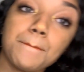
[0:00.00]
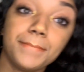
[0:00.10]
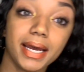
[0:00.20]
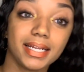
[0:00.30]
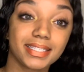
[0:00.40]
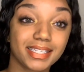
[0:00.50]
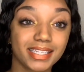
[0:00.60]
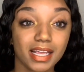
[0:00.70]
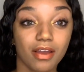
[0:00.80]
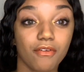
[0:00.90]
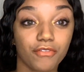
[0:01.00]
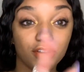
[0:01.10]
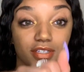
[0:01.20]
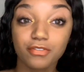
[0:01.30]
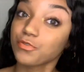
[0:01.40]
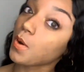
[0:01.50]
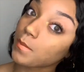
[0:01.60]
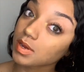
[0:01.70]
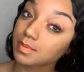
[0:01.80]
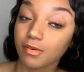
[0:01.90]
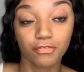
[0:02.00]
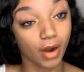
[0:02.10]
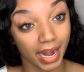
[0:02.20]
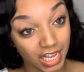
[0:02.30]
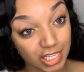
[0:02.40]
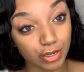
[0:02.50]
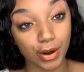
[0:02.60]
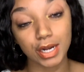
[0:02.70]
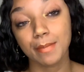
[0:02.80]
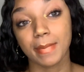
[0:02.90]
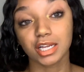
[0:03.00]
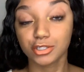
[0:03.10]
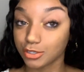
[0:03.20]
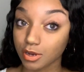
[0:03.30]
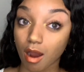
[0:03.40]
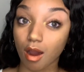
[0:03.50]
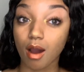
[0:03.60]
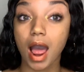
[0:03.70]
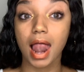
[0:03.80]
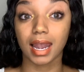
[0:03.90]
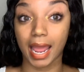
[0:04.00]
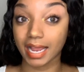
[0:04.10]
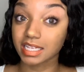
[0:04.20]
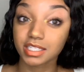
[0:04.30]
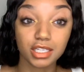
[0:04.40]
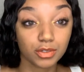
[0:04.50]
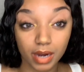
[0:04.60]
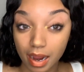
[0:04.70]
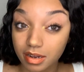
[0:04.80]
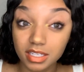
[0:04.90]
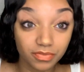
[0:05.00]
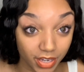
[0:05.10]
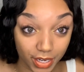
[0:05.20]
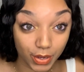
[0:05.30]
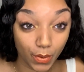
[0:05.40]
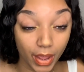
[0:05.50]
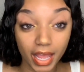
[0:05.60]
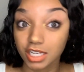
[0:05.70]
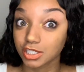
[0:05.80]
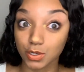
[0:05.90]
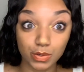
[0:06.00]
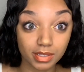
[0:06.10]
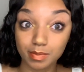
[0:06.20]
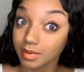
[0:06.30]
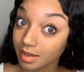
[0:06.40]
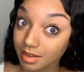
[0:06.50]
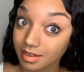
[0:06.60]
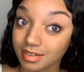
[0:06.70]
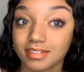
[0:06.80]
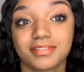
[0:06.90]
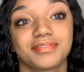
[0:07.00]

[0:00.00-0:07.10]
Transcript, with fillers: but First and foremost, before I get started, make sure y'all like and subscribe this video and show some love.